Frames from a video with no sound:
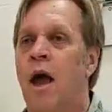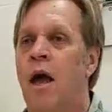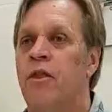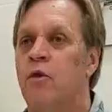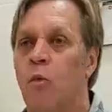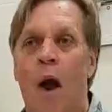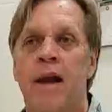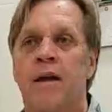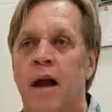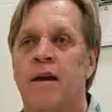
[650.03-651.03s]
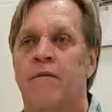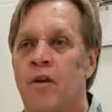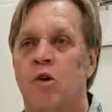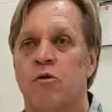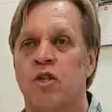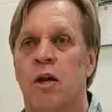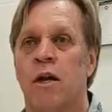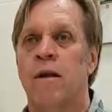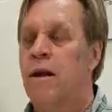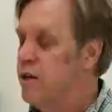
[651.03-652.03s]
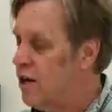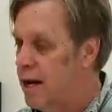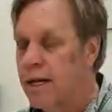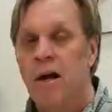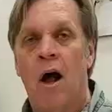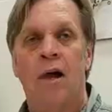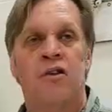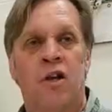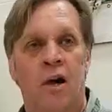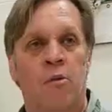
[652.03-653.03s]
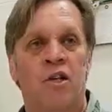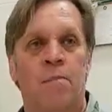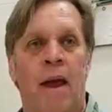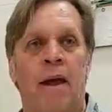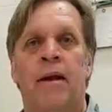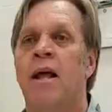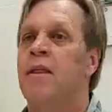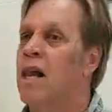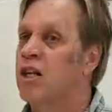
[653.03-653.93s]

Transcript: and then ride it kind of vigorously, it's going to get hot, it's going to expand.